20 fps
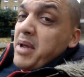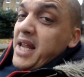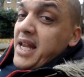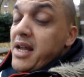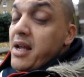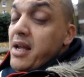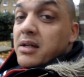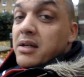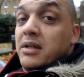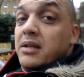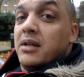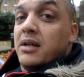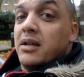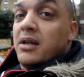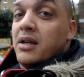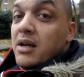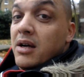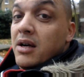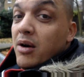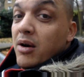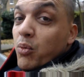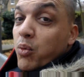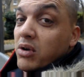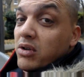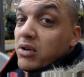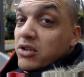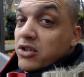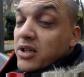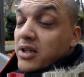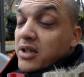me and
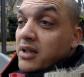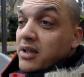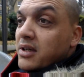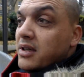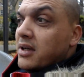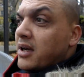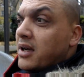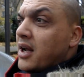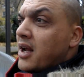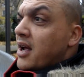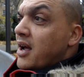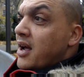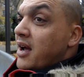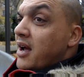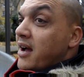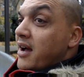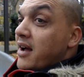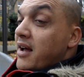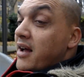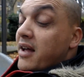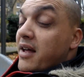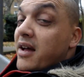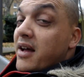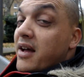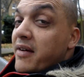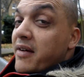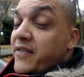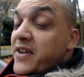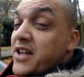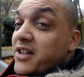watching
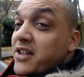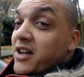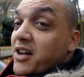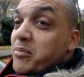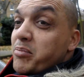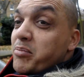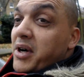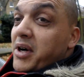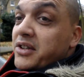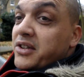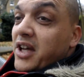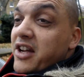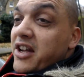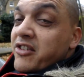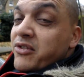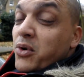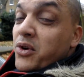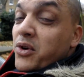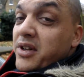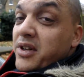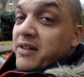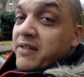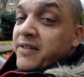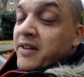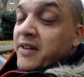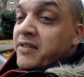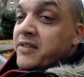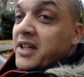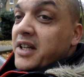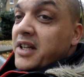a video by Dave Wood in the
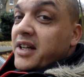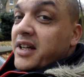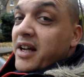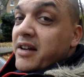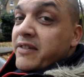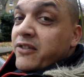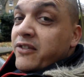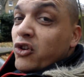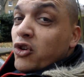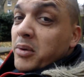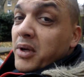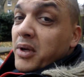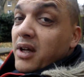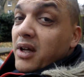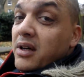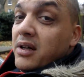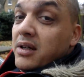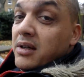15K formula.